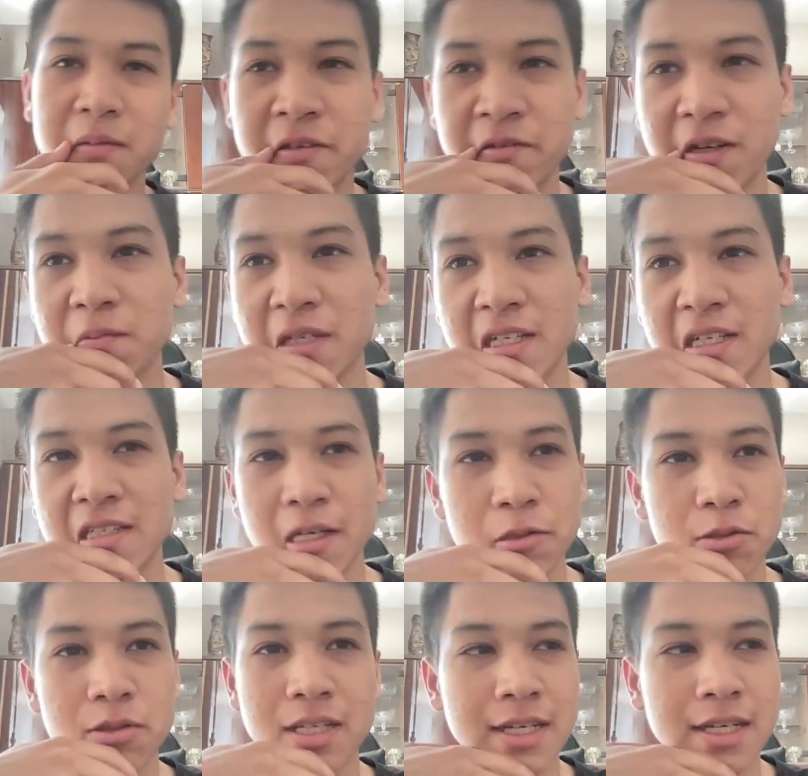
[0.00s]
if I'm gonna die
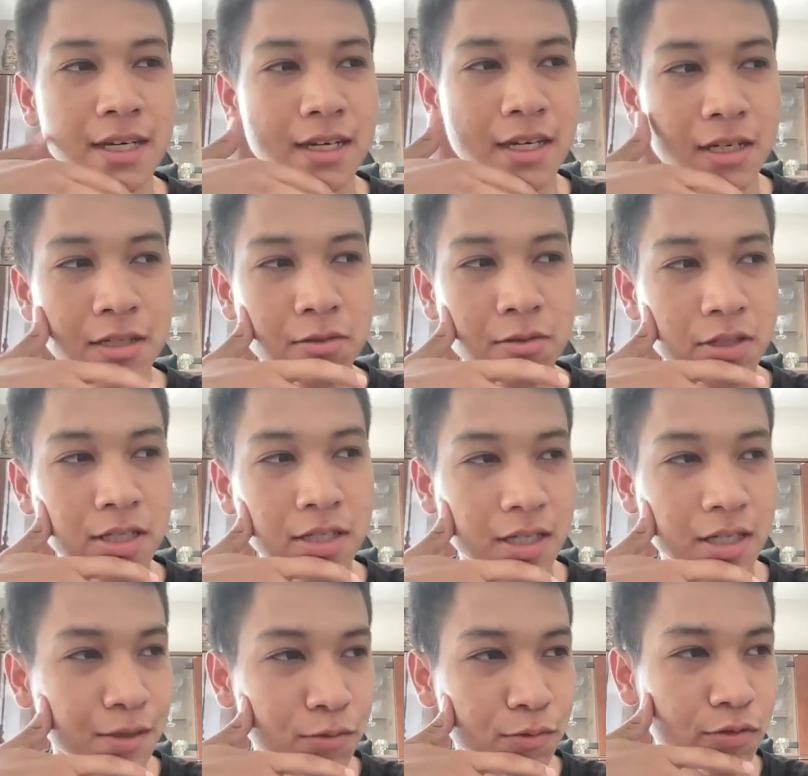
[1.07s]
today, I don't think
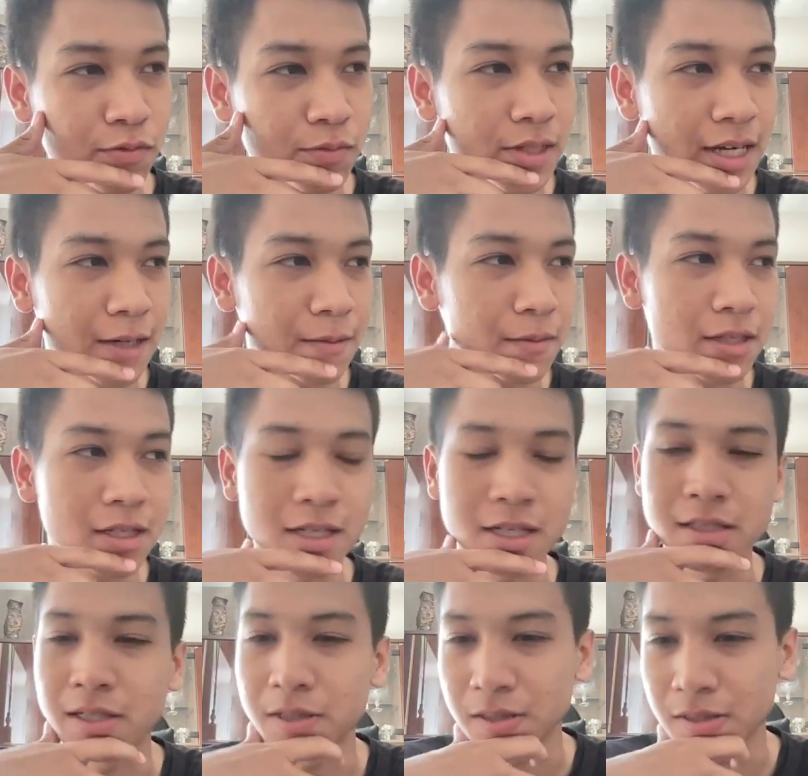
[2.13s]
I would have been happy that I
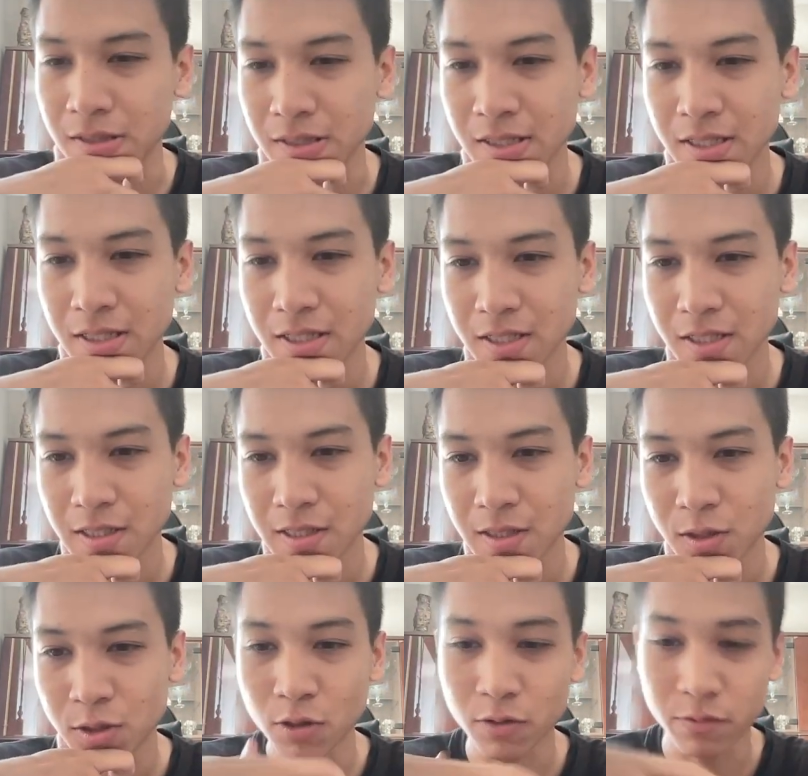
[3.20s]
didn't
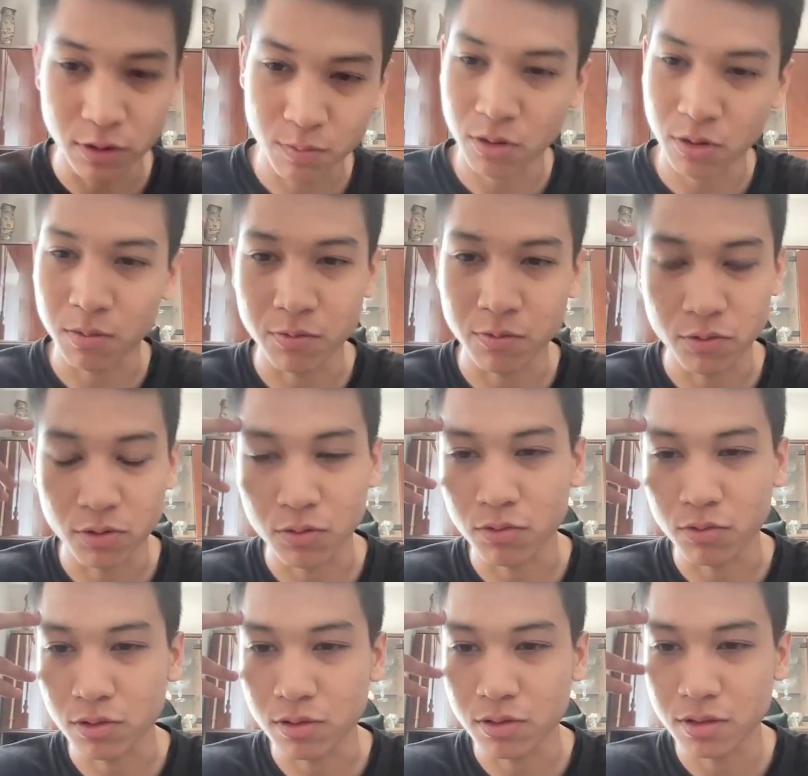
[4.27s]
solve this problem for the
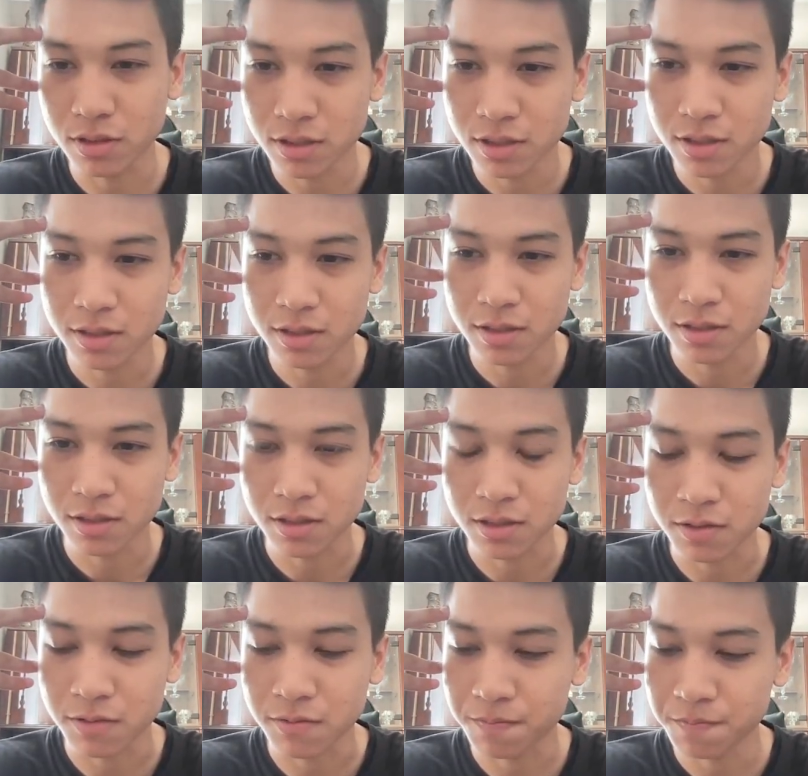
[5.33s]
world, you know.